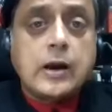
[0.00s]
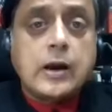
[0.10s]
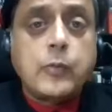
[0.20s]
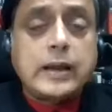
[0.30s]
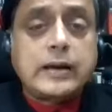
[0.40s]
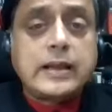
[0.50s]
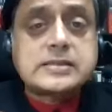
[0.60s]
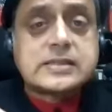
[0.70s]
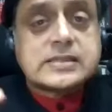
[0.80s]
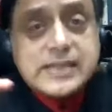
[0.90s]

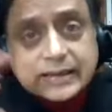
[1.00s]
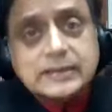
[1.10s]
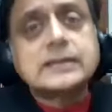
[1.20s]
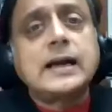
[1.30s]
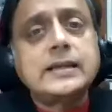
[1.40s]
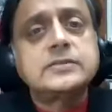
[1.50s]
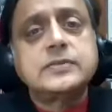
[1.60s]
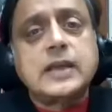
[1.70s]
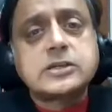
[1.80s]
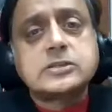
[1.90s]
Whereas the second kind
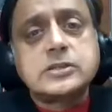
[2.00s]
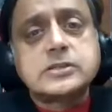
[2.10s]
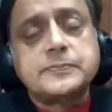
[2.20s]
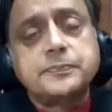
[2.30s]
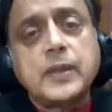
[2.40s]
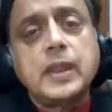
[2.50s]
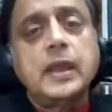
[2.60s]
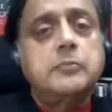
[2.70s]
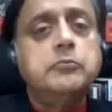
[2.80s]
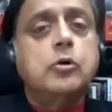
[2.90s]
of nationalism,
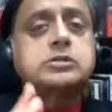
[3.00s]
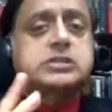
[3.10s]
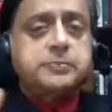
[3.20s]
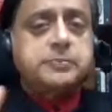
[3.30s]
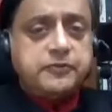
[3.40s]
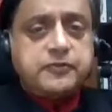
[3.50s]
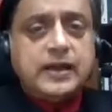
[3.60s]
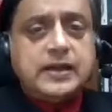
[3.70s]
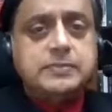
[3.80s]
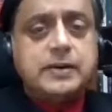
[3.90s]
most
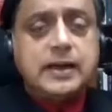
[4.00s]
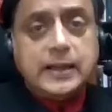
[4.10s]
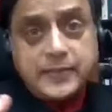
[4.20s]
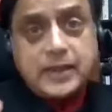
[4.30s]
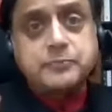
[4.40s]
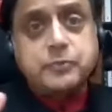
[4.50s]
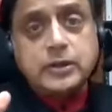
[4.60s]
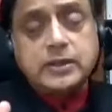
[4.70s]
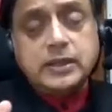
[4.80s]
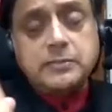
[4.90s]
typified by, at that
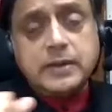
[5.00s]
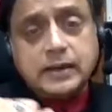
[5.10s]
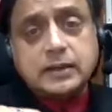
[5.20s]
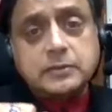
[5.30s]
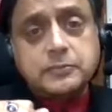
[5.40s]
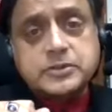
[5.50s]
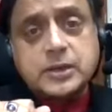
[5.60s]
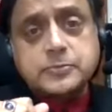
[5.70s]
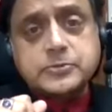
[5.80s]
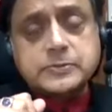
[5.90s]
point, the American
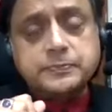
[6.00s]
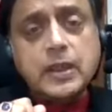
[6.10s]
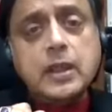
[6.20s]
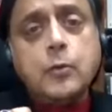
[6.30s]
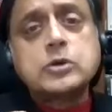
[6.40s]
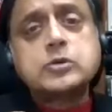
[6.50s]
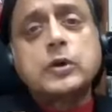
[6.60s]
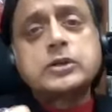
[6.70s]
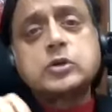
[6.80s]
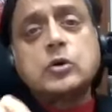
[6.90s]
perception, was
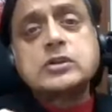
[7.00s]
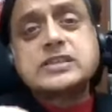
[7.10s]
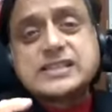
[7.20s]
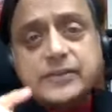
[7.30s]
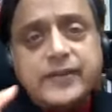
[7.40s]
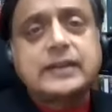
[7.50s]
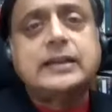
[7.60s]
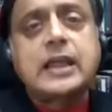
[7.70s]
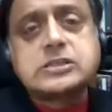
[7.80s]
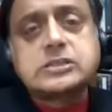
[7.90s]
what is called
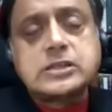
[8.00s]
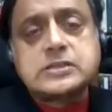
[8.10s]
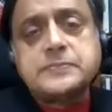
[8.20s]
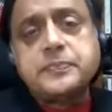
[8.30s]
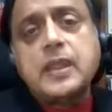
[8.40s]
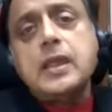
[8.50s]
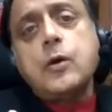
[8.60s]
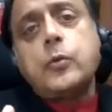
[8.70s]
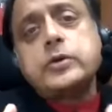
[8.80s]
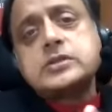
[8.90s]
civic nationalism,
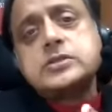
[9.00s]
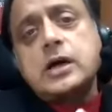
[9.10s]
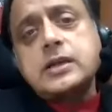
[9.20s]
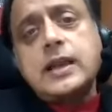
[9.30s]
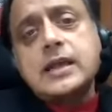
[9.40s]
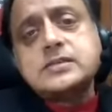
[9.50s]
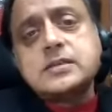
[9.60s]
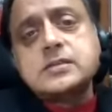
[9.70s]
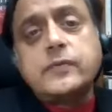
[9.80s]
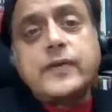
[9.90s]
which is not a
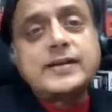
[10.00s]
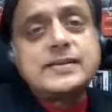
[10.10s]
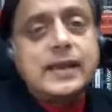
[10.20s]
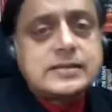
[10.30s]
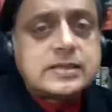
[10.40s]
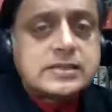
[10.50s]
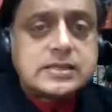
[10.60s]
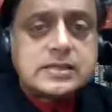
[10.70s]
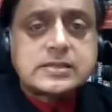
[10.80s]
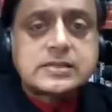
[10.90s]
nationalism of
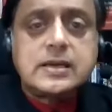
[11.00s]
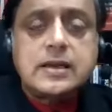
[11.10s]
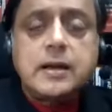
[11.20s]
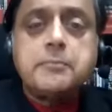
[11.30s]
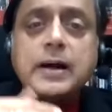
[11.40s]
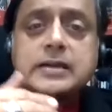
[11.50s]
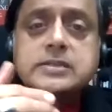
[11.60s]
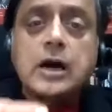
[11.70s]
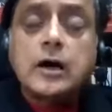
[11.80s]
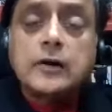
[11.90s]
identities,
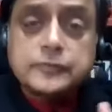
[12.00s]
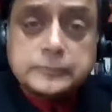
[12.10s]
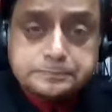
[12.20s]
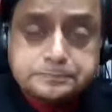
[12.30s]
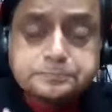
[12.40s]
but of